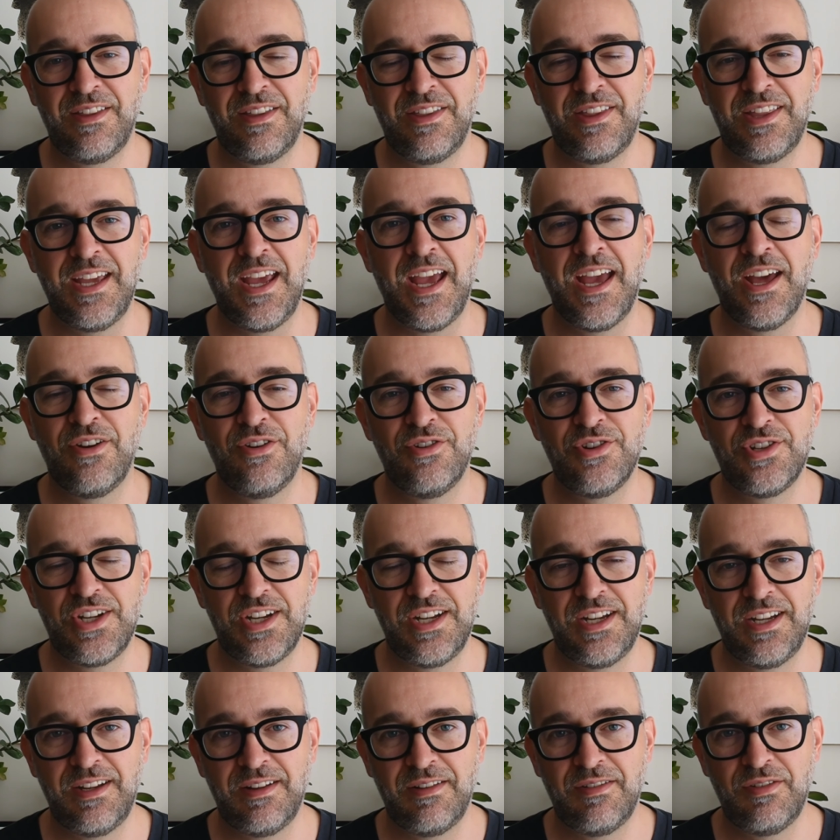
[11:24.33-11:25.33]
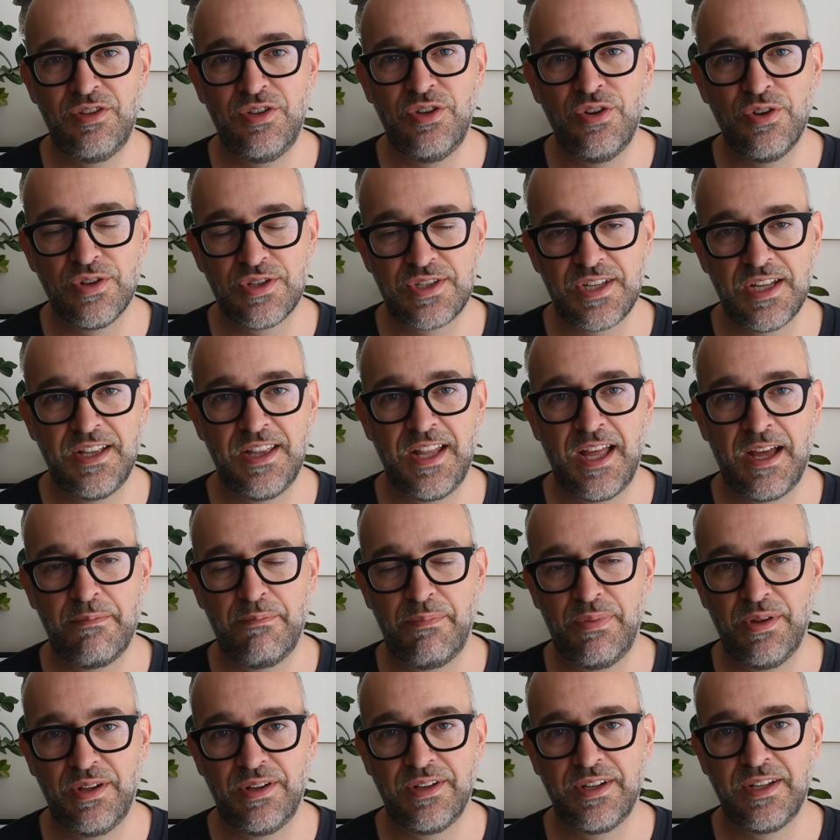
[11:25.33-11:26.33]
energy use in that
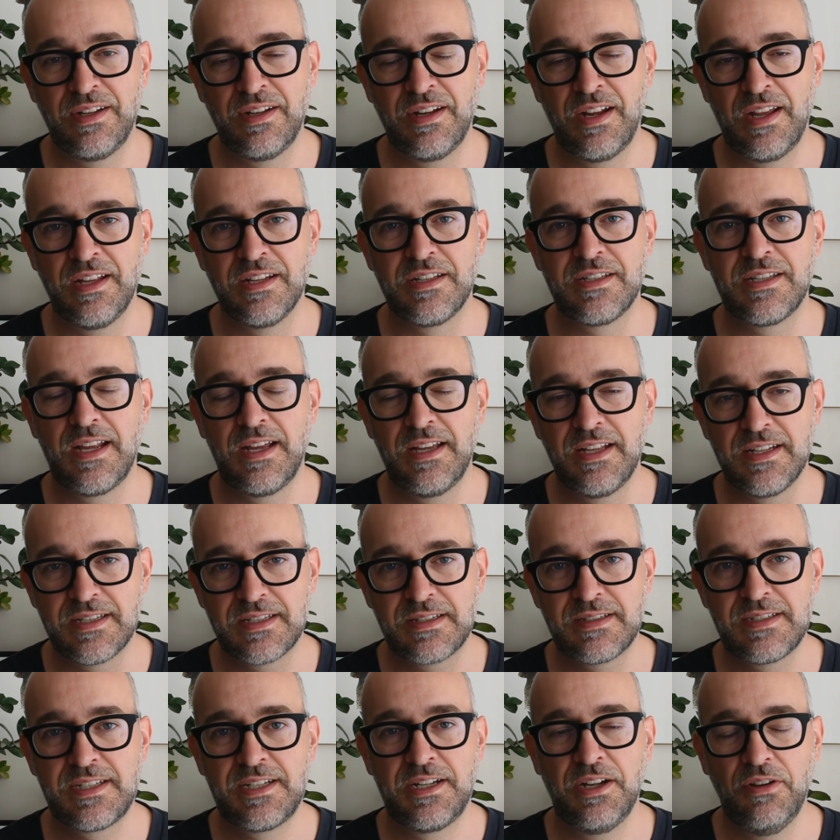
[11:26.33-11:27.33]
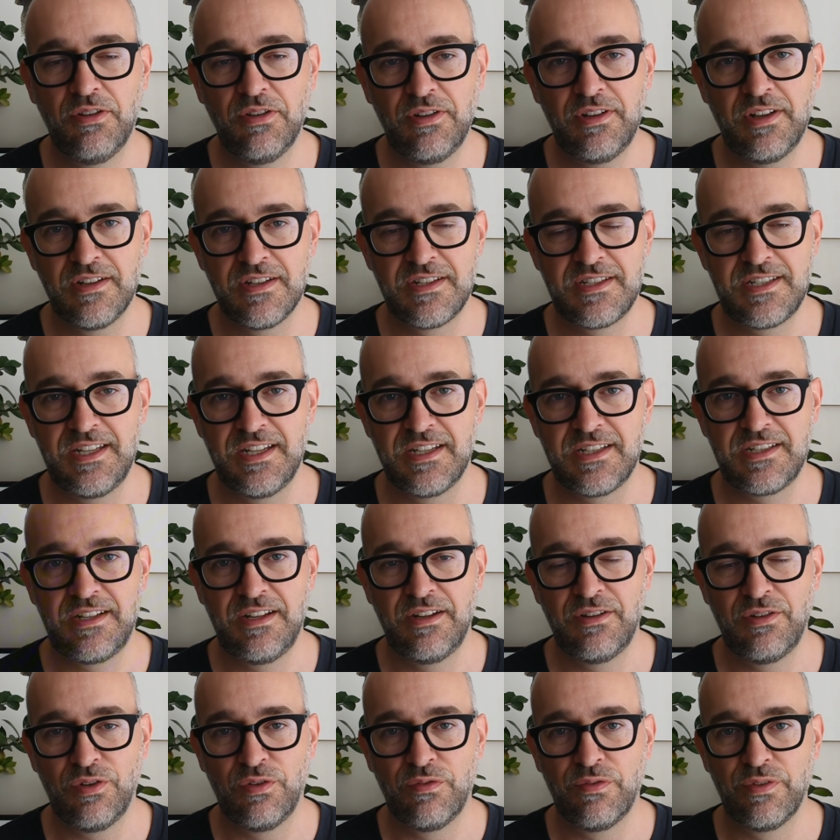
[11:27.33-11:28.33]
building. It's still
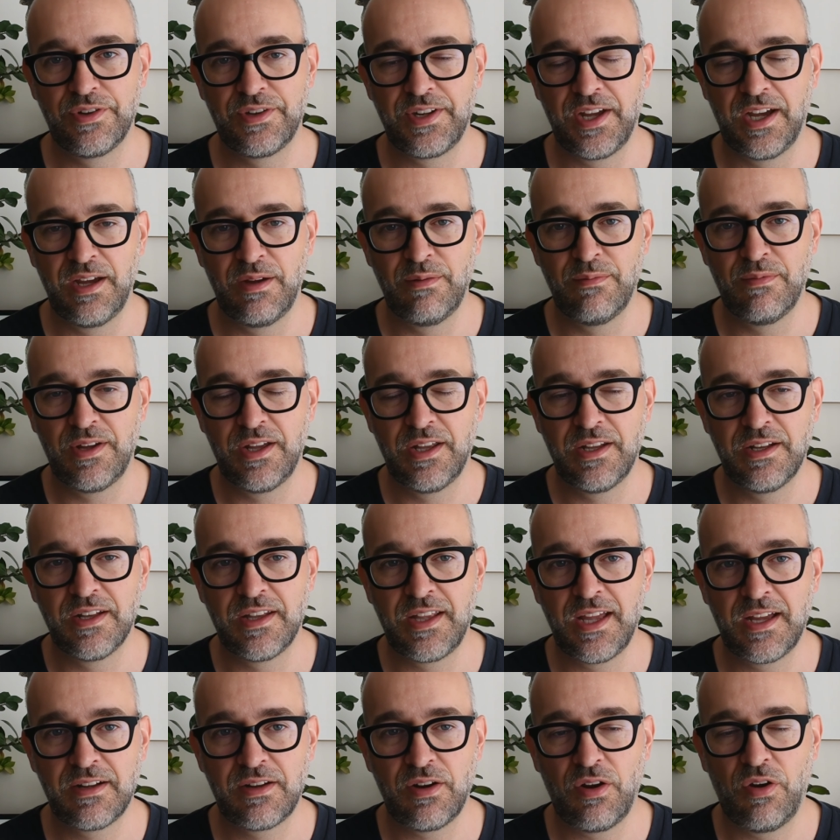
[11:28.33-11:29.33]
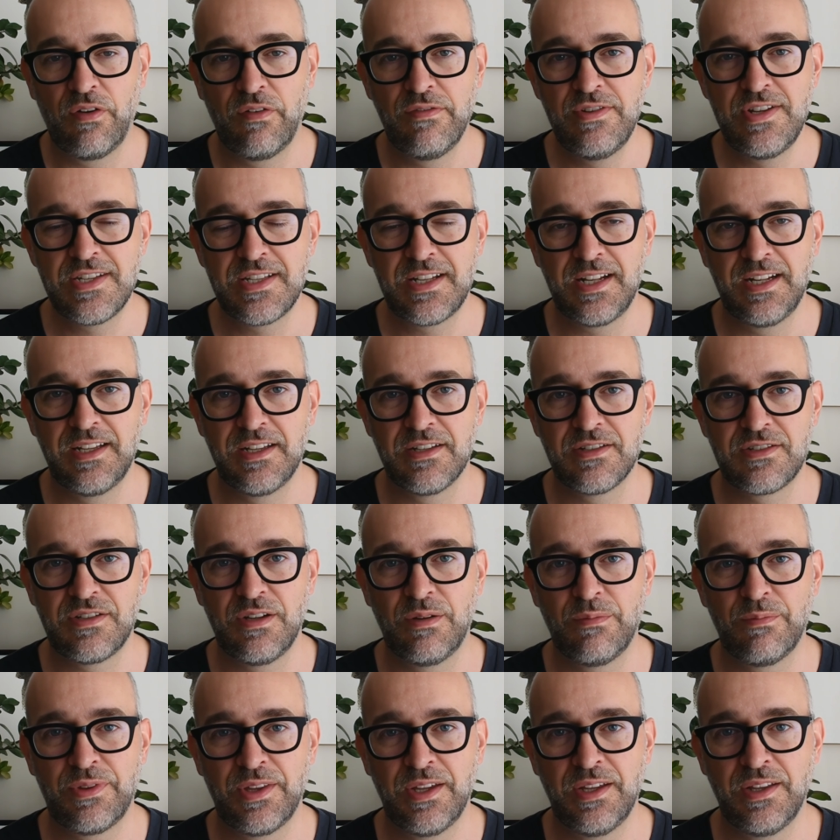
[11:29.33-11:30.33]
consistent over time, and that obviously is
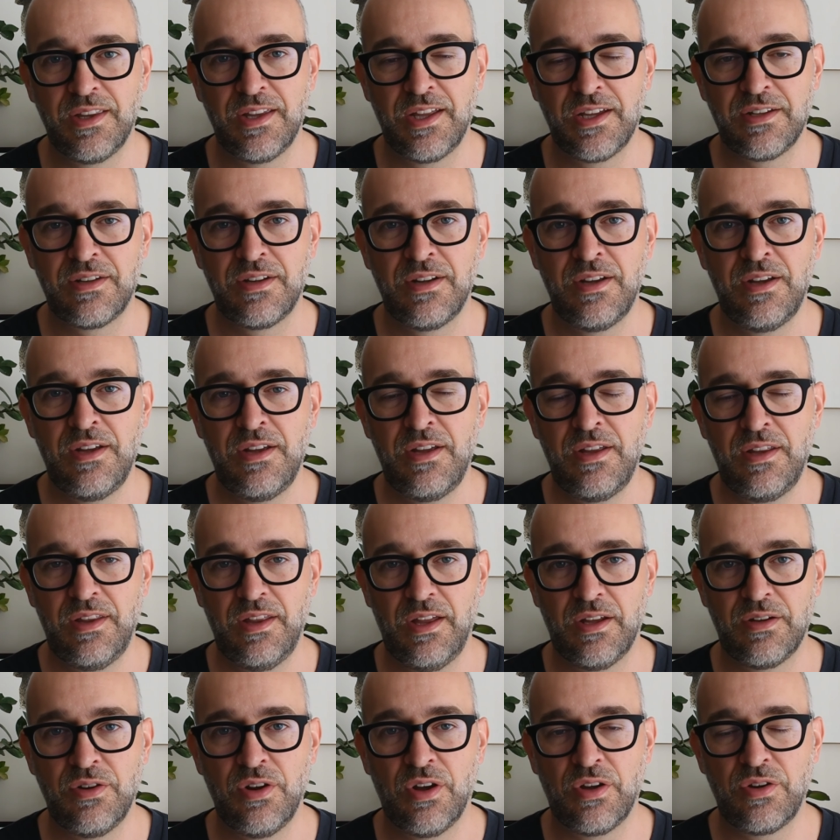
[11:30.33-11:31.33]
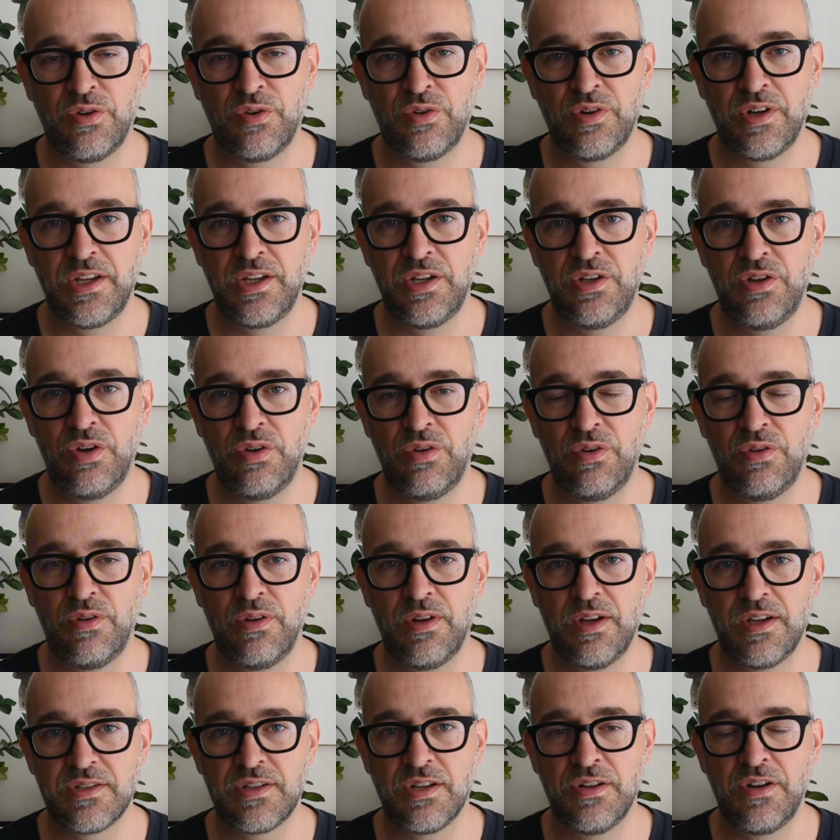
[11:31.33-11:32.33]
something that not only you
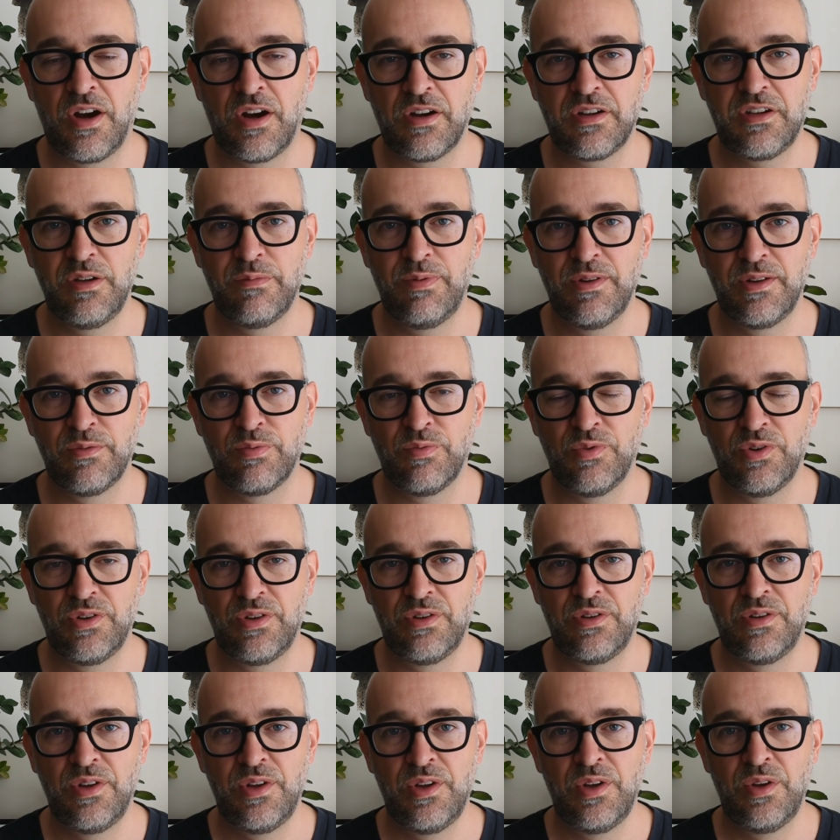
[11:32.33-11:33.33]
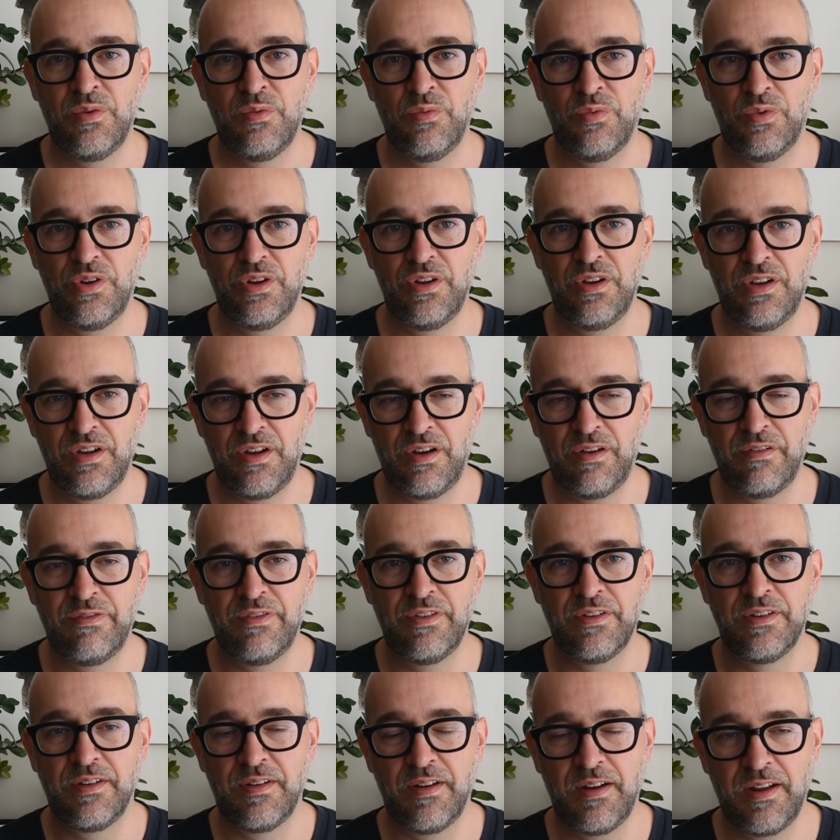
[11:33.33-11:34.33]
as an occupant will love
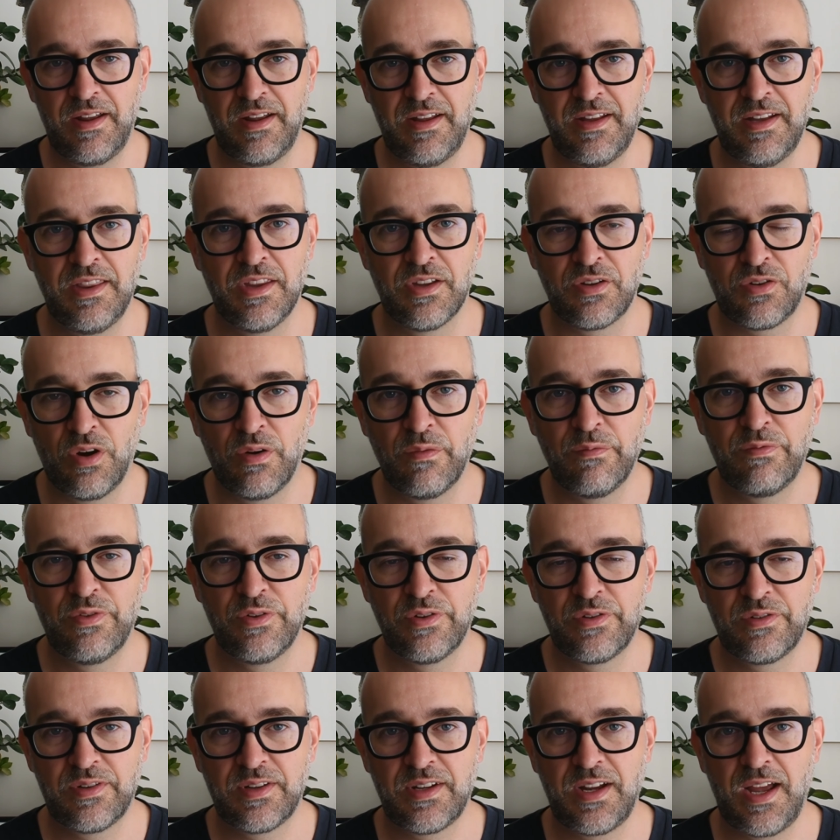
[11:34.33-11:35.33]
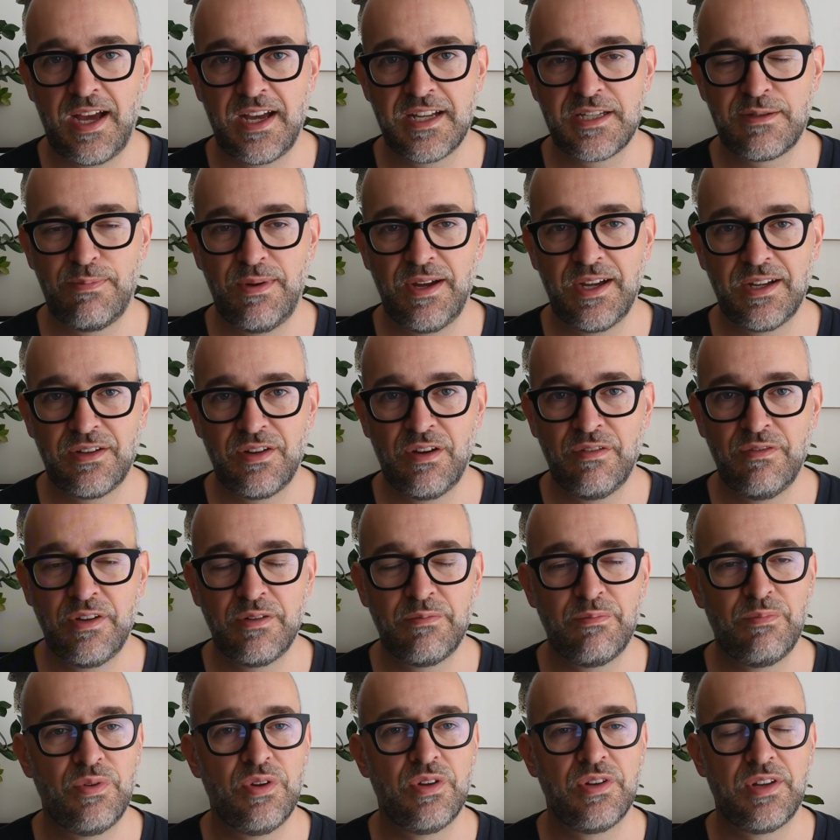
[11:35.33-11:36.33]
and the comfort aspect of it,
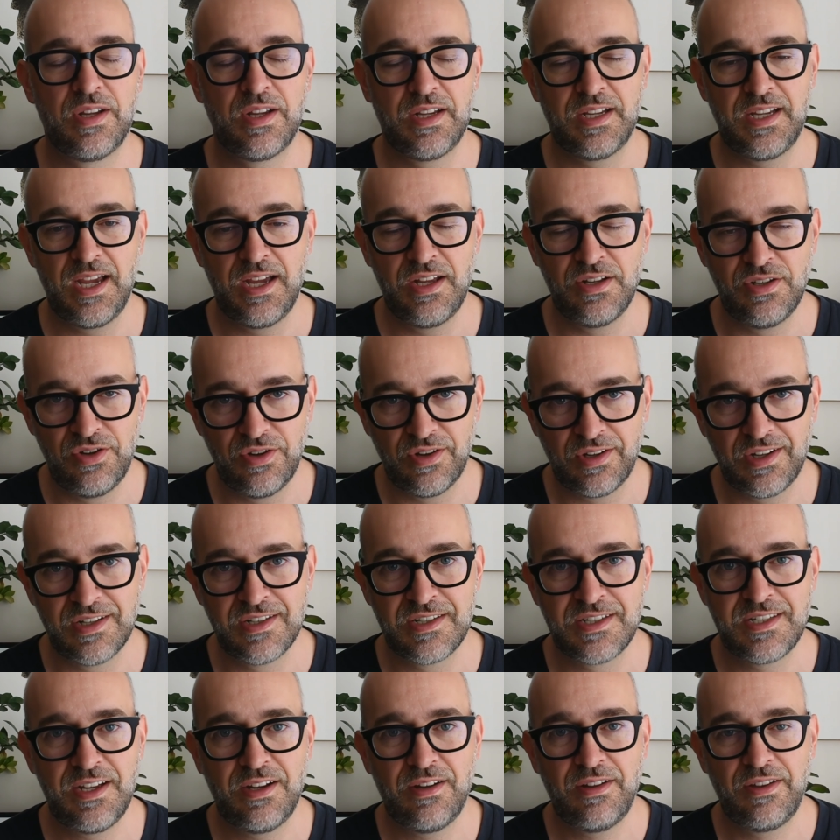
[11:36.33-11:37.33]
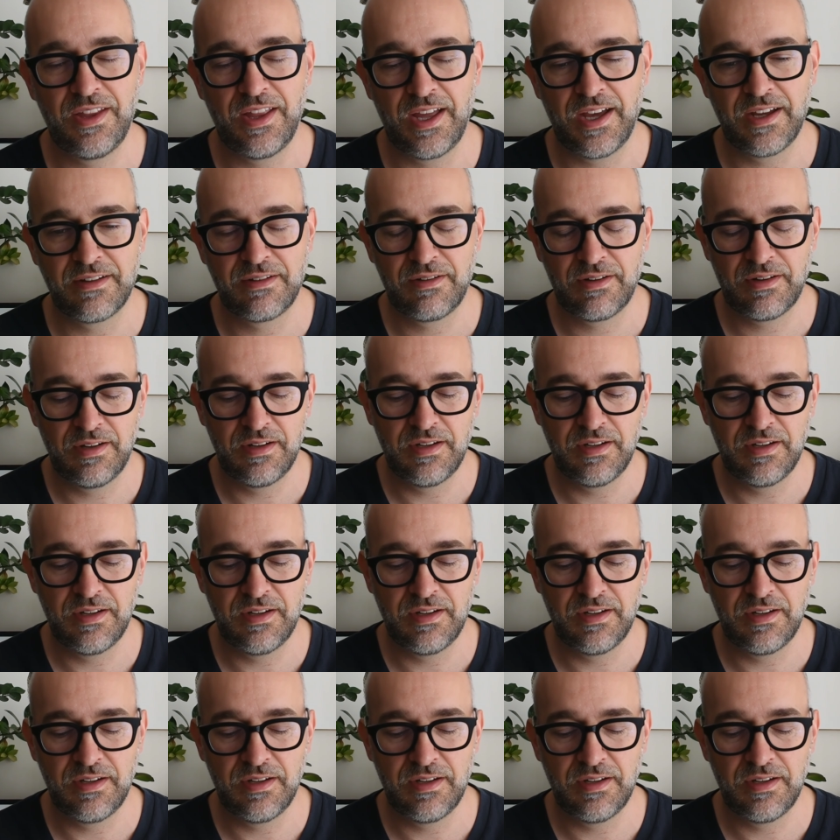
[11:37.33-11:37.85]
but again, you can sell that